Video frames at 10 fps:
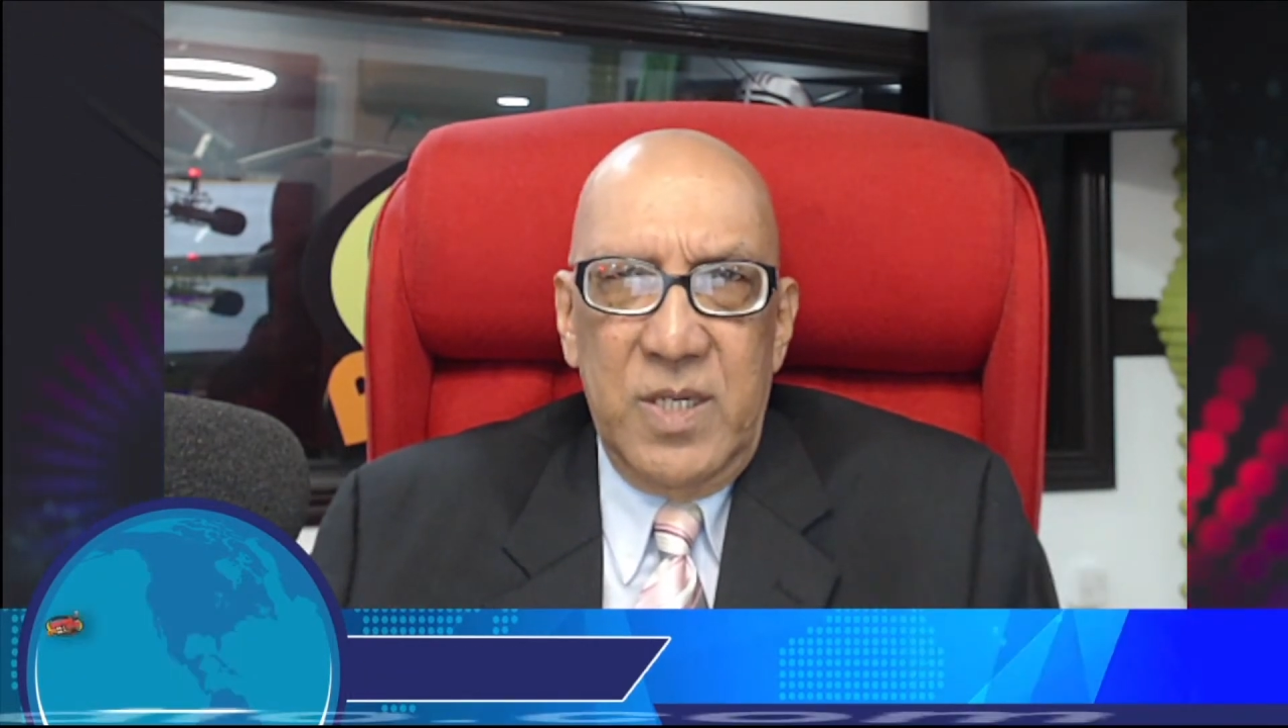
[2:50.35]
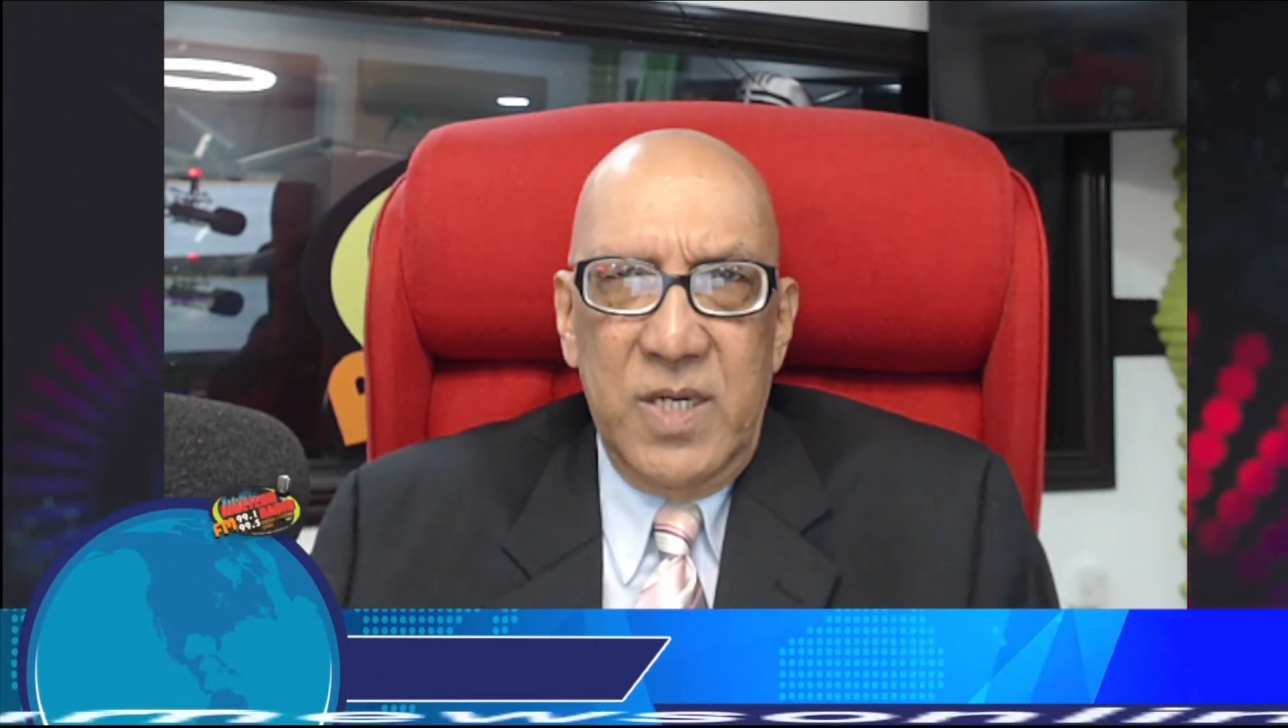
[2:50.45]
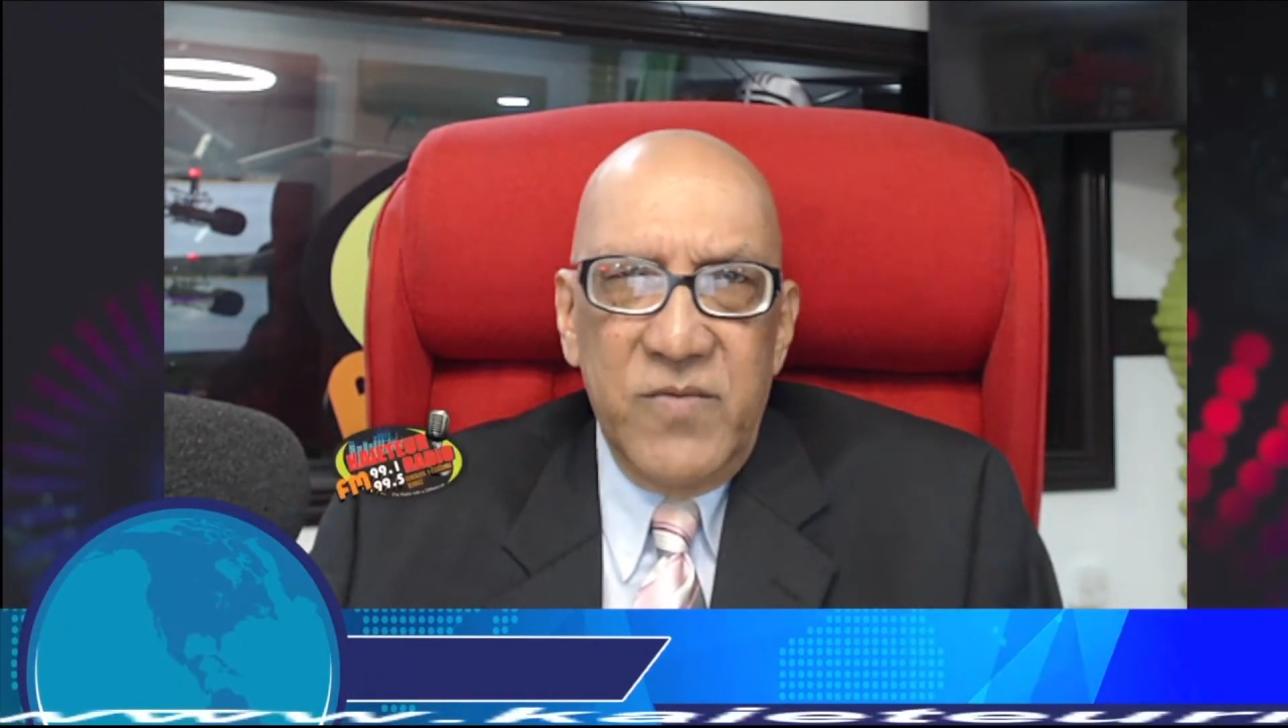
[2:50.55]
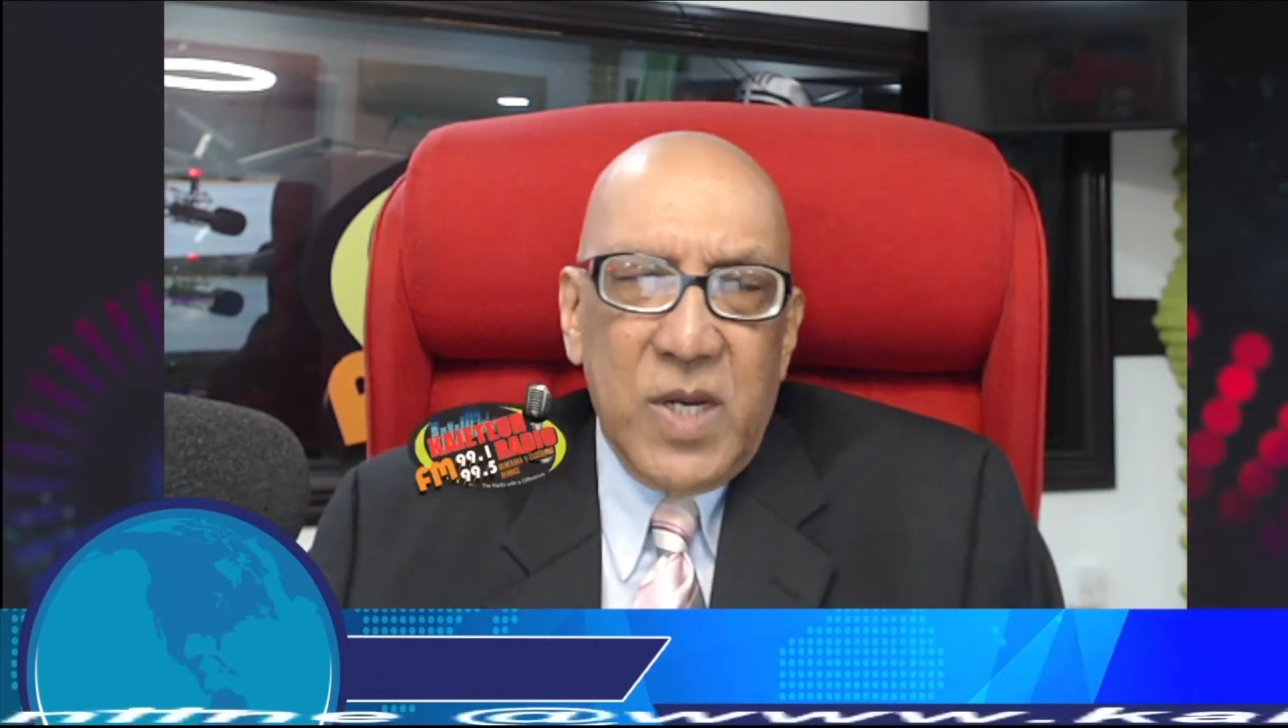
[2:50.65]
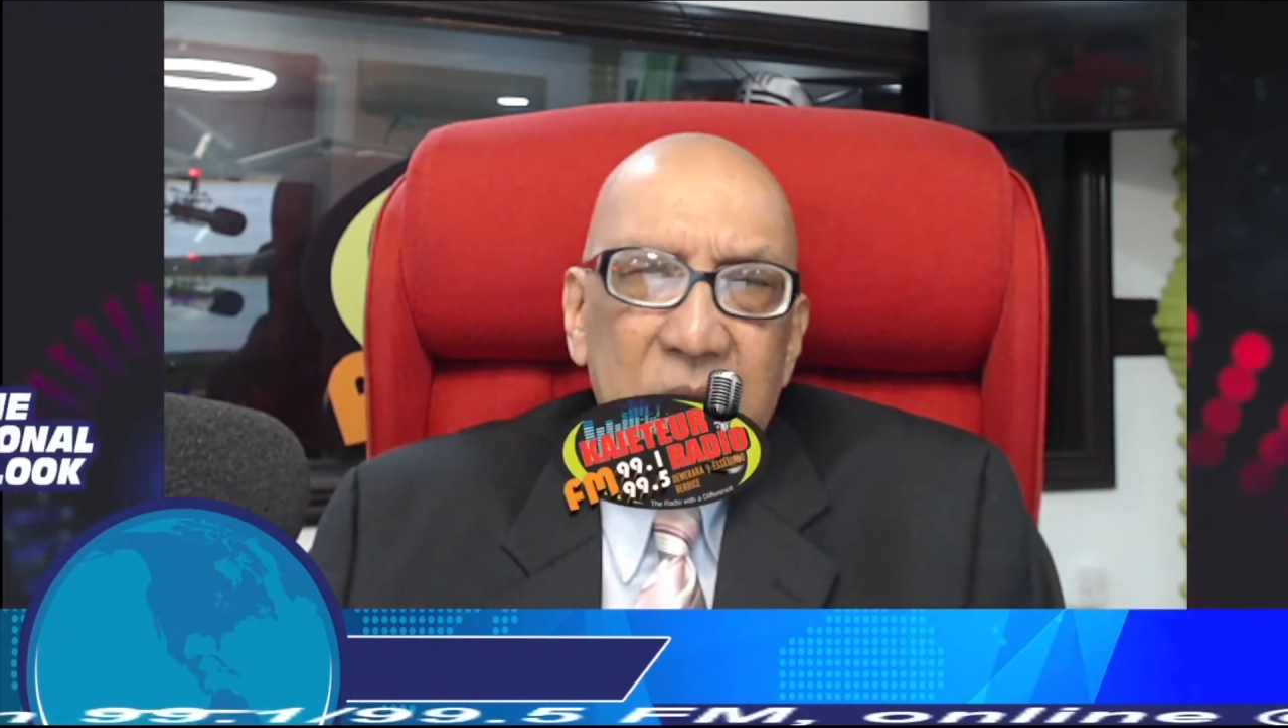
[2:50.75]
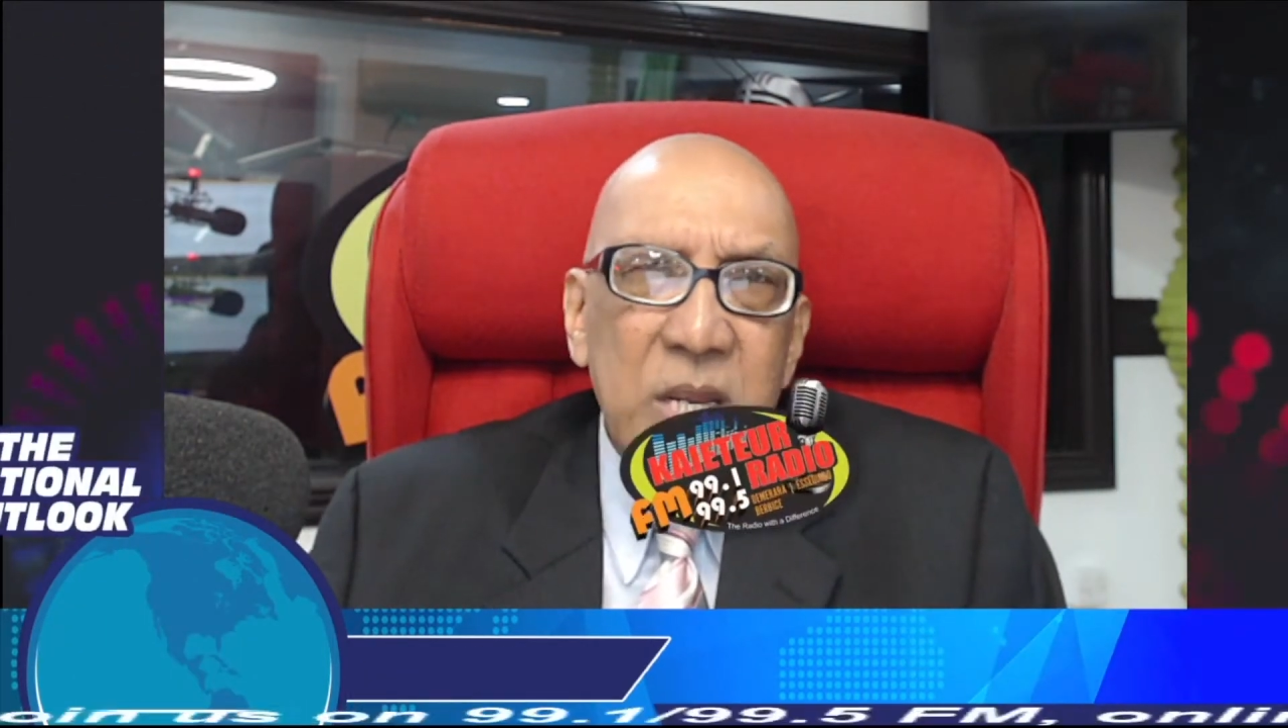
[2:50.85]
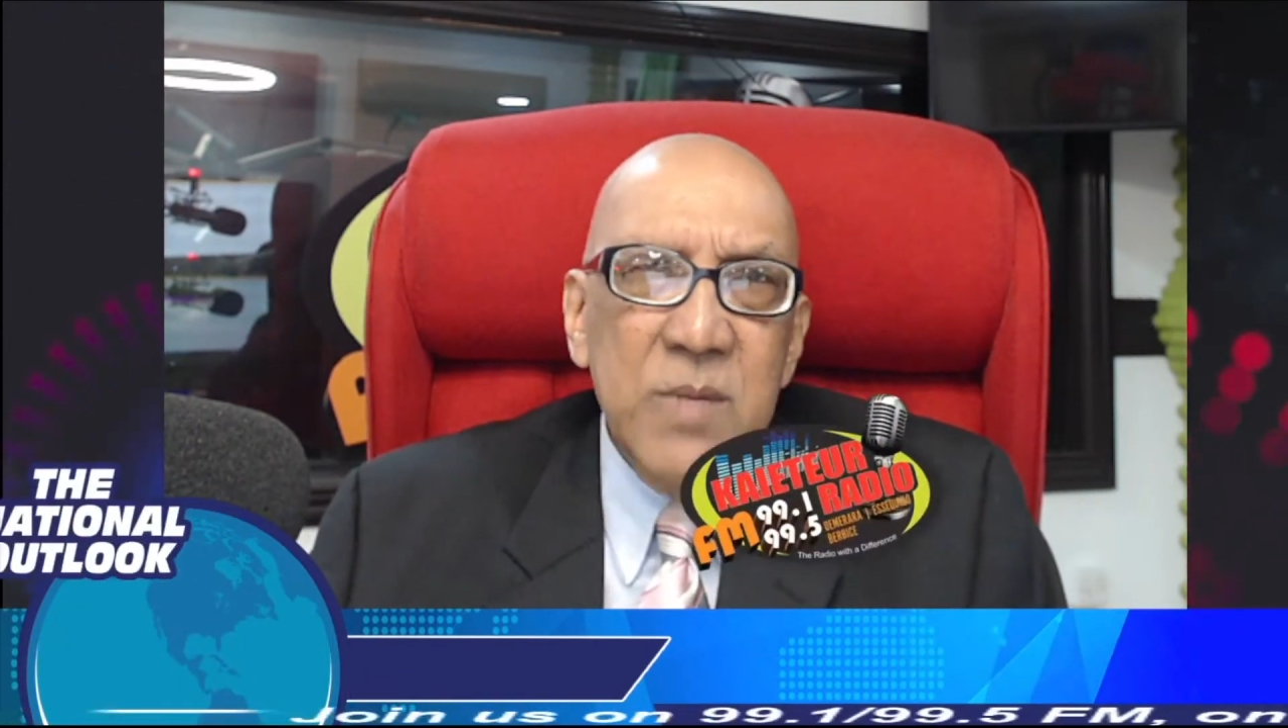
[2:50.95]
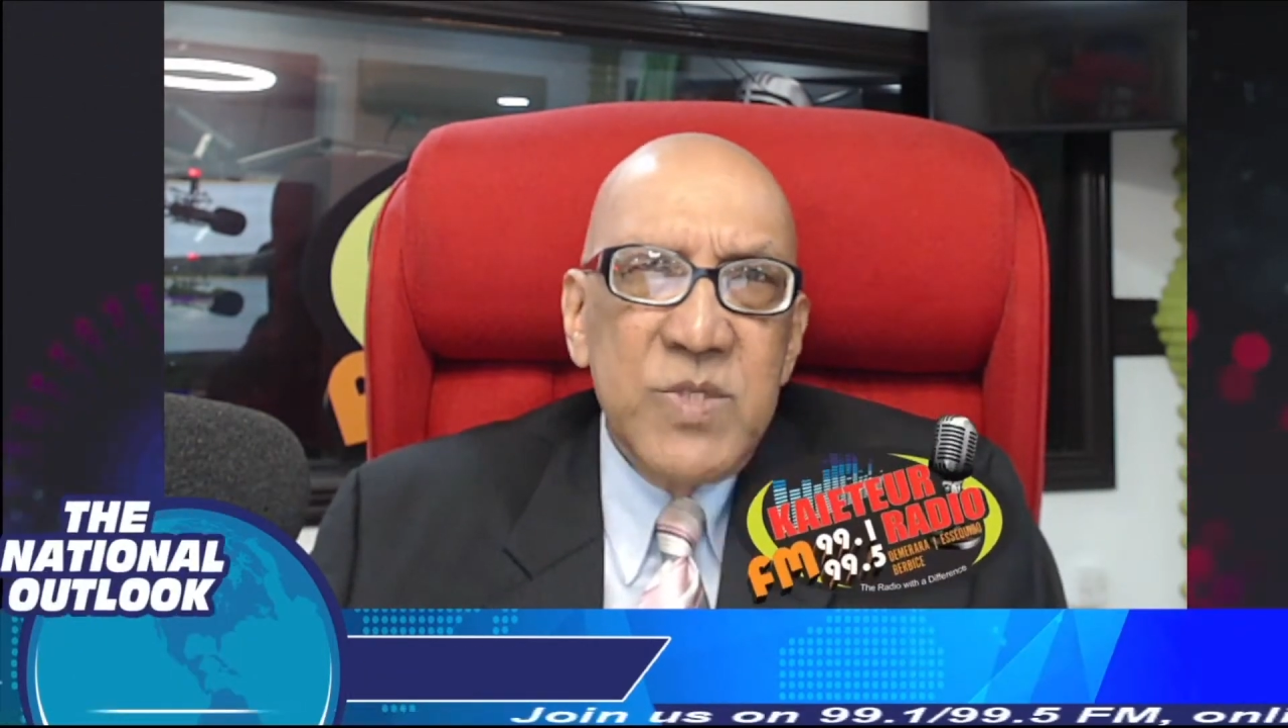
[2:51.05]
if the claims